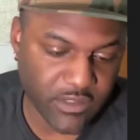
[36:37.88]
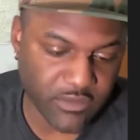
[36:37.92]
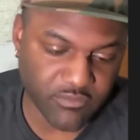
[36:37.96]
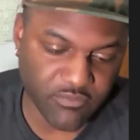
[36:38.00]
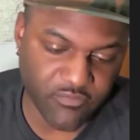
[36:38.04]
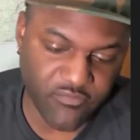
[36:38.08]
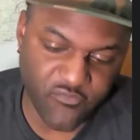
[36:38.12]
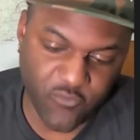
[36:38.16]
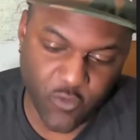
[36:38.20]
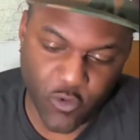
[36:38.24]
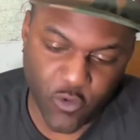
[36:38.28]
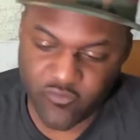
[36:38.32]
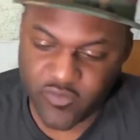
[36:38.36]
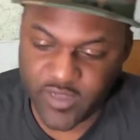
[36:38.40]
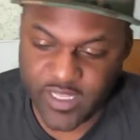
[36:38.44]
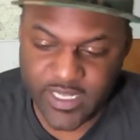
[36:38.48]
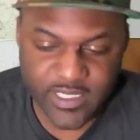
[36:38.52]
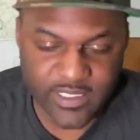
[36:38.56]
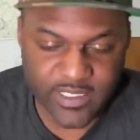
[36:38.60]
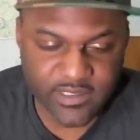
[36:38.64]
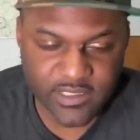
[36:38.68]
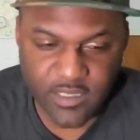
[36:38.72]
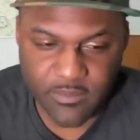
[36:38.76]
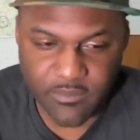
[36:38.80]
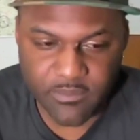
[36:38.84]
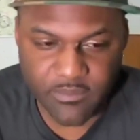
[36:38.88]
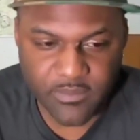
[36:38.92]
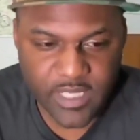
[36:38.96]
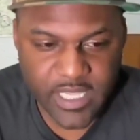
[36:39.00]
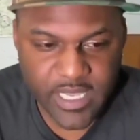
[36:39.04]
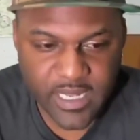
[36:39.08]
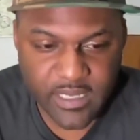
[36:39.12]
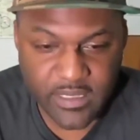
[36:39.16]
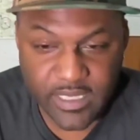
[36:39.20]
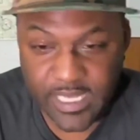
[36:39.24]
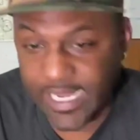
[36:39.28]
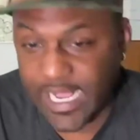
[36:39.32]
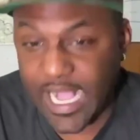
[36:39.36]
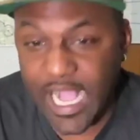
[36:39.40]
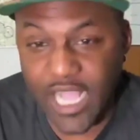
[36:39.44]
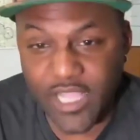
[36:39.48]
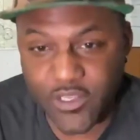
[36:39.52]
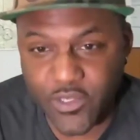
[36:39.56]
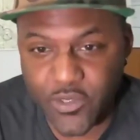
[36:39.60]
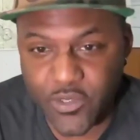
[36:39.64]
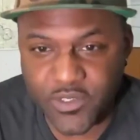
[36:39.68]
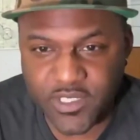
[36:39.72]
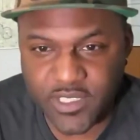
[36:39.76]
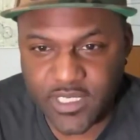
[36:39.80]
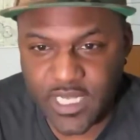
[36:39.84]
ForeFlight is something that like I
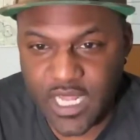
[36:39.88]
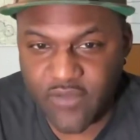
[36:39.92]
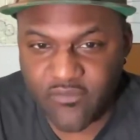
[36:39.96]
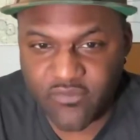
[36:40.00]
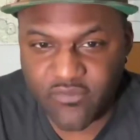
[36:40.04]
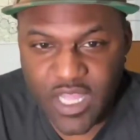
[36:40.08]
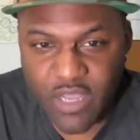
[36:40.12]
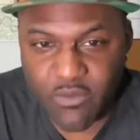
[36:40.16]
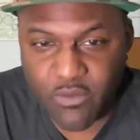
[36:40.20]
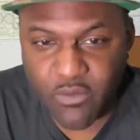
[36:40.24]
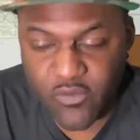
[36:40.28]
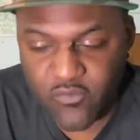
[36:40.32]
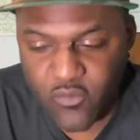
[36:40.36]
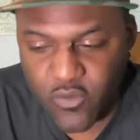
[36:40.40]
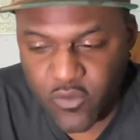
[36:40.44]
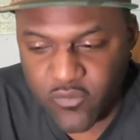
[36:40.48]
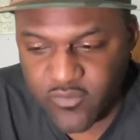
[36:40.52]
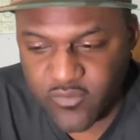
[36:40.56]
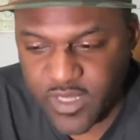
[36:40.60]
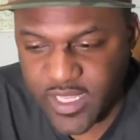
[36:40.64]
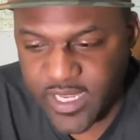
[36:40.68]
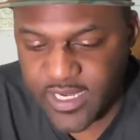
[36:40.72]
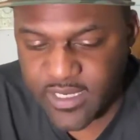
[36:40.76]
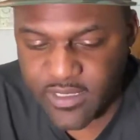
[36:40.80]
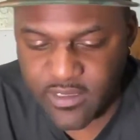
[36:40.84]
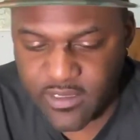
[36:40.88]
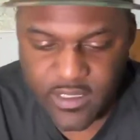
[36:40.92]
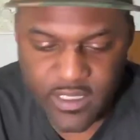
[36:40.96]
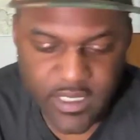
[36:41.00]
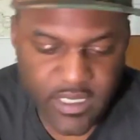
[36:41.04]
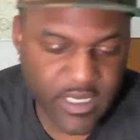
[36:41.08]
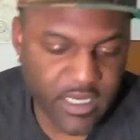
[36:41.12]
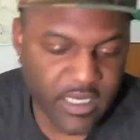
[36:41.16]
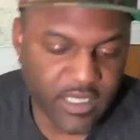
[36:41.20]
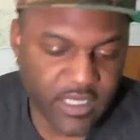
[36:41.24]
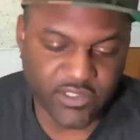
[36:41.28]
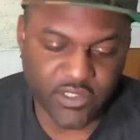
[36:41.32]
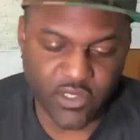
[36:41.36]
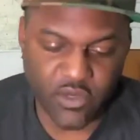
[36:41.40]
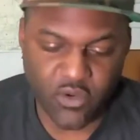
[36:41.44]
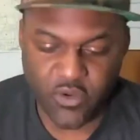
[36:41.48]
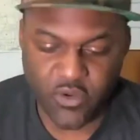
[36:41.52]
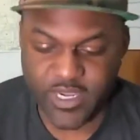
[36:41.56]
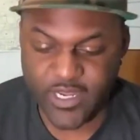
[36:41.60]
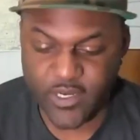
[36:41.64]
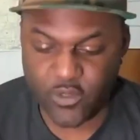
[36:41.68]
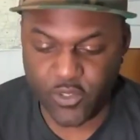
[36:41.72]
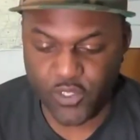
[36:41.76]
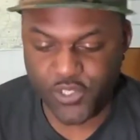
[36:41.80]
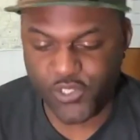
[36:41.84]
use it. I fly with ForeFlight, so
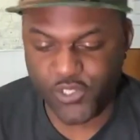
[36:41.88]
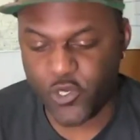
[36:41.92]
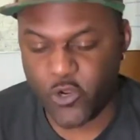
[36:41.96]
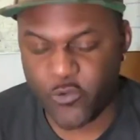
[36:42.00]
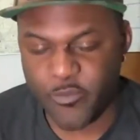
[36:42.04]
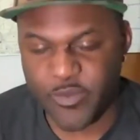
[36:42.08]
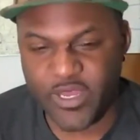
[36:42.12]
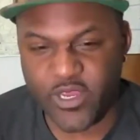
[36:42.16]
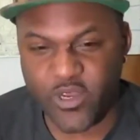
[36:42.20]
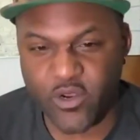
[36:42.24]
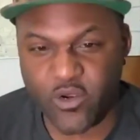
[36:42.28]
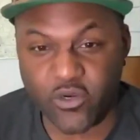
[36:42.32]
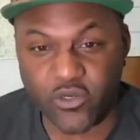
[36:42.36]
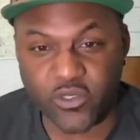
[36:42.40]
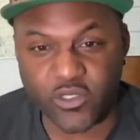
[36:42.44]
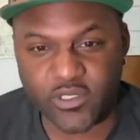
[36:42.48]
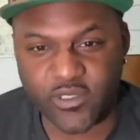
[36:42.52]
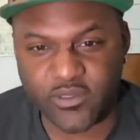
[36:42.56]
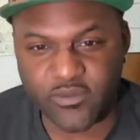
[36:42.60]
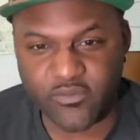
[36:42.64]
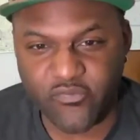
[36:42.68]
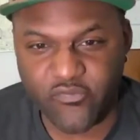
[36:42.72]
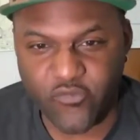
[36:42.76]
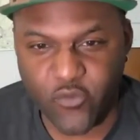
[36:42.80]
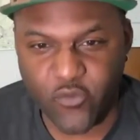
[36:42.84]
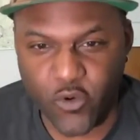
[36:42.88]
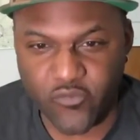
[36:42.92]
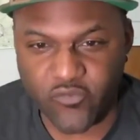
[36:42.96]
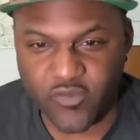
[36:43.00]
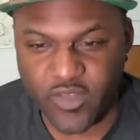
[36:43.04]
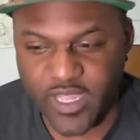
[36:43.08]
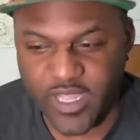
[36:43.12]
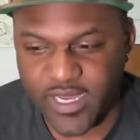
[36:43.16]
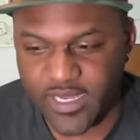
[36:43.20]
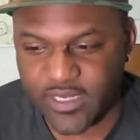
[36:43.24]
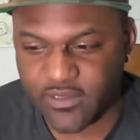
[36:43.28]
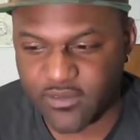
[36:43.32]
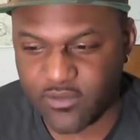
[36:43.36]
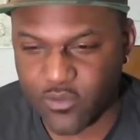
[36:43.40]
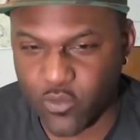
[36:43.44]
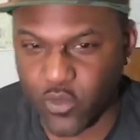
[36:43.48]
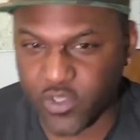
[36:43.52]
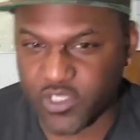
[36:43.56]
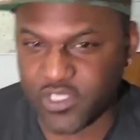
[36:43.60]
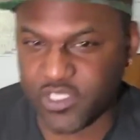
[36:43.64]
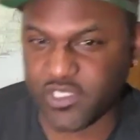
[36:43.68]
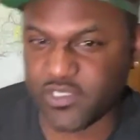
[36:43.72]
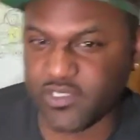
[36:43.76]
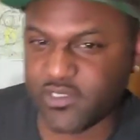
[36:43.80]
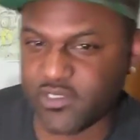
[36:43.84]
it'll show me on ForeFlight,
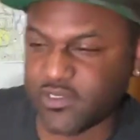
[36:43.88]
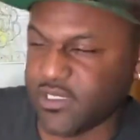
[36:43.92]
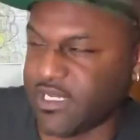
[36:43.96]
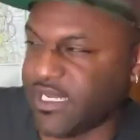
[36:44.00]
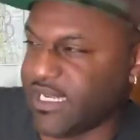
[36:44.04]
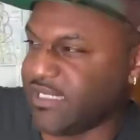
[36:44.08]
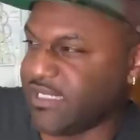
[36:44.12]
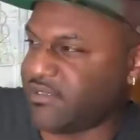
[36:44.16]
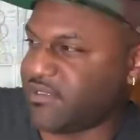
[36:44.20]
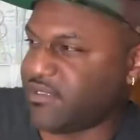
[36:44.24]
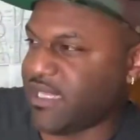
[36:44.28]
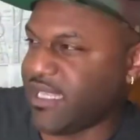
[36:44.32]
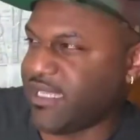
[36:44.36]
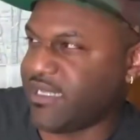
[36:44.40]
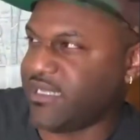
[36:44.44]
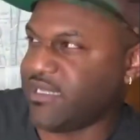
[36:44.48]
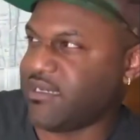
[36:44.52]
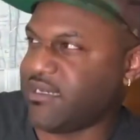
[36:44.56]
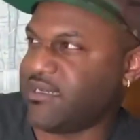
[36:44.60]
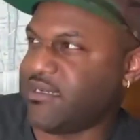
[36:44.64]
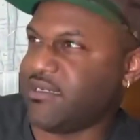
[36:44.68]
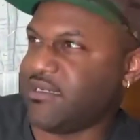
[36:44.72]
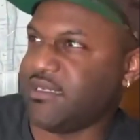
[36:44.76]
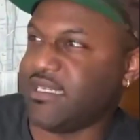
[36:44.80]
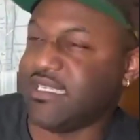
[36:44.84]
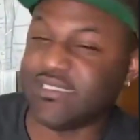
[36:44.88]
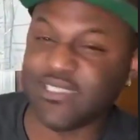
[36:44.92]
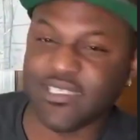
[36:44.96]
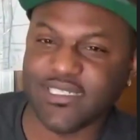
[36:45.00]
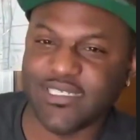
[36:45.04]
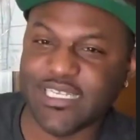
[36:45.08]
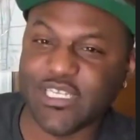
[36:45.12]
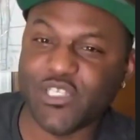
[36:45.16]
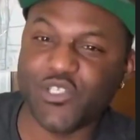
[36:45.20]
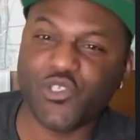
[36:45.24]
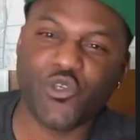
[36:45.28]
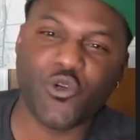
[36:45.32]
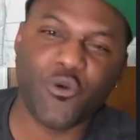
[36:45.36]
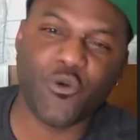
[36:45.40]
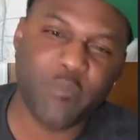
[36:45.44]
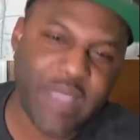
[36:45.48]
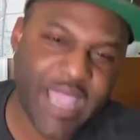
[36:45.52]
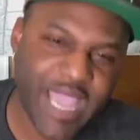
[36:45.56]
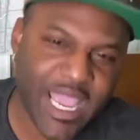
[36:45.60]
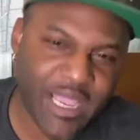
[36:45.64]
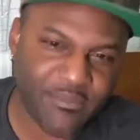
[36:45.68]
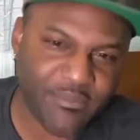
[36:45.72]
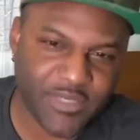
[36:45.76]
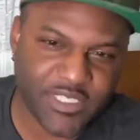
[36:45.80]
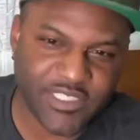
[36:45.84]
which is it's a digital
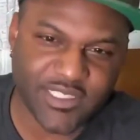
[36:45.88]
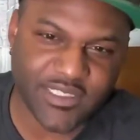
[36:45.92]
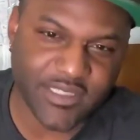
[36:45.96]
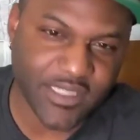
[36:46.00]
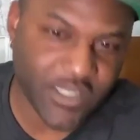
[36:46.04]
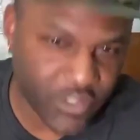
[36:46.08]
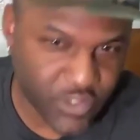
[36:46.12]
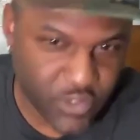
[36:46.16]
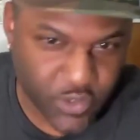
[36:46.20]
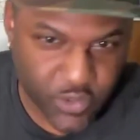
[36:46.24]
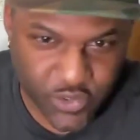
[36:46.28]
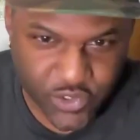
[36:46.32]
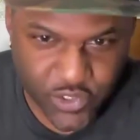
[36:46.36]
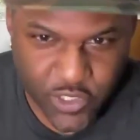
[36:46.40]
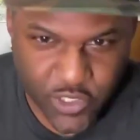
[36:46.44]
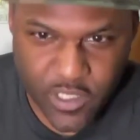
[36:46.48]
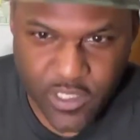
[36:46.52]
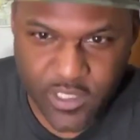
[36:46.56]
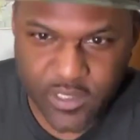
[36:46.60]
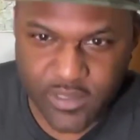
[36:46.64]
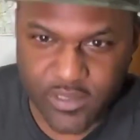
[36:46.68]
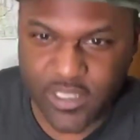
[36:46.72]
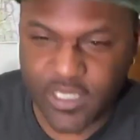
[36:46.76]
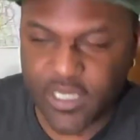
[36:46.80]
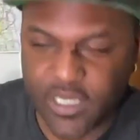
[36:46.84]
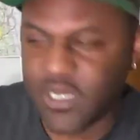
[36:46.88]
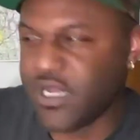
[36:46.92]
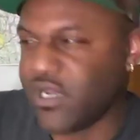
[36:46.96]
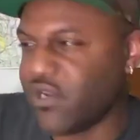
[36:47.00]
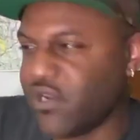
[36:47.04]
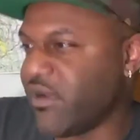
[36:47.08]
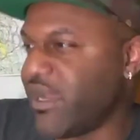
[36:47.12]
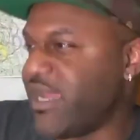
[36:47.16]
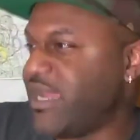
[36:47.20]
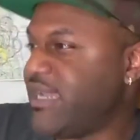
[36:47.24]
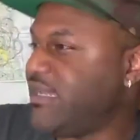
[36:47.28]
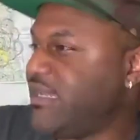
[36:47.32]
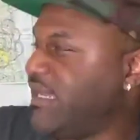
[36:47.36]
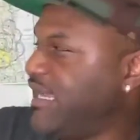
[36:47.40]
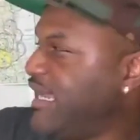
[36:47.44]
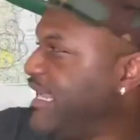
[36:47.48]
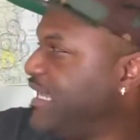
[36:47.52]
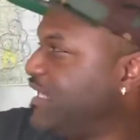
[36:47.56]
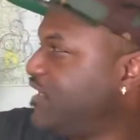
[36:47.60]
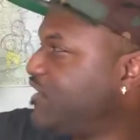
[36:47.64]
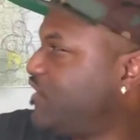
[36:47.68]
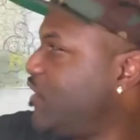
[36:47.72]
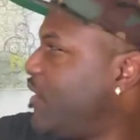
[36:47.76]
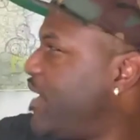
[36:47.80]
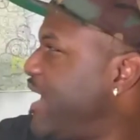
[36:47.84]
map, it's a digital chart, right?
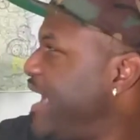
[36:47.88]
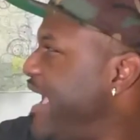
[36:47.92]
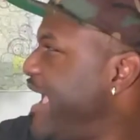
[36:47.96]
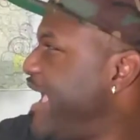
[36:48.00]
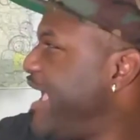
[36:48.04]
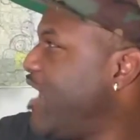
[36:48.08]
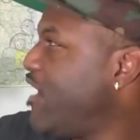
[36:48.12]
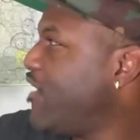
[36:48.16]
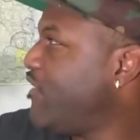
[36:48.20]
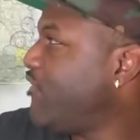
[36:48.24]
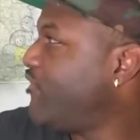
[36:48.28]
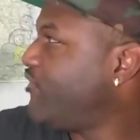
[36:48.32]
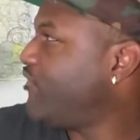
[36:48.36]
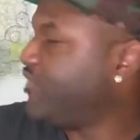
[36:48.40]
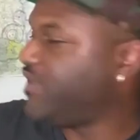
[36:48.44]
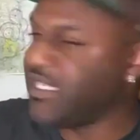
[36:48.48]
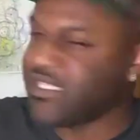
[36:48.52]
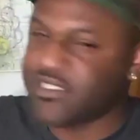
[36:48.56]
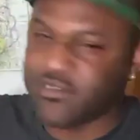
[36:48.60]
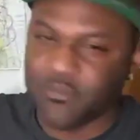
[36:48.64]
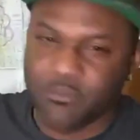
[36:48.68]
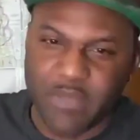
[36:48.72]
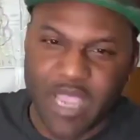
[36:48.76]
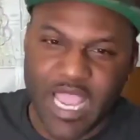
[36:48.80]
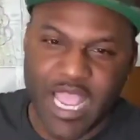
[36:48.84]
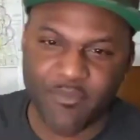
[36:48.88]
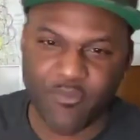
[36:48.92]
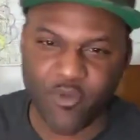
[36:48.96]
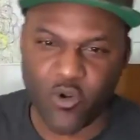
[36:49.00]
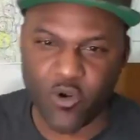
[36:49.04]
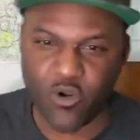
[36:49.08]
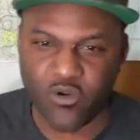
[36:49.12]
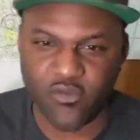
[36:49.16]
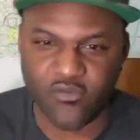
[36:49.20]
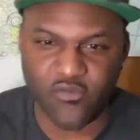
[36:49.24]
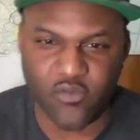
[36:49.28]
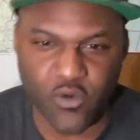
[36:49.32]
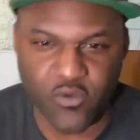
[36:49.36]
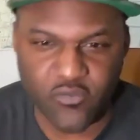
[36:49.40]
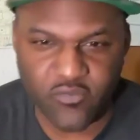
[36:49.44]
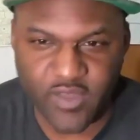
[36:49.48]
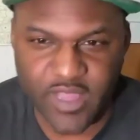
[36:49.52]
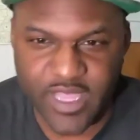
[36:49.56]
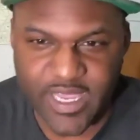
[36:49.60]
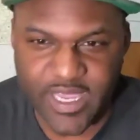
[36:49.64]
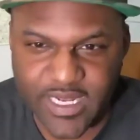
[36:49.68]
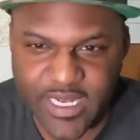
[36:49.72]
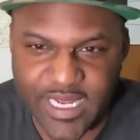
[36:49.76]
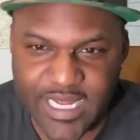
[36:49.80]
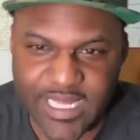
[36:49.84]
And so I have this map on
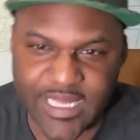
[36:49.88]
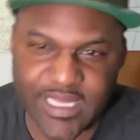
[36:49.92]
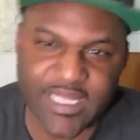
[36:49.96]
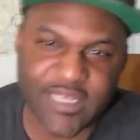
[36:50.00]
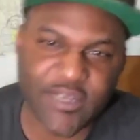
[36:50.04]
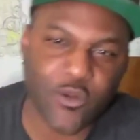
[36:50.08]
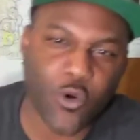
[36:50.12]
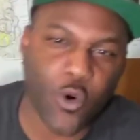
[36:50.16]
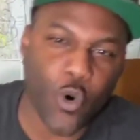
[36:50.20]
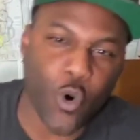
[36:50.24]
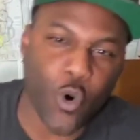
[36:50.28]
ForeFlight, and then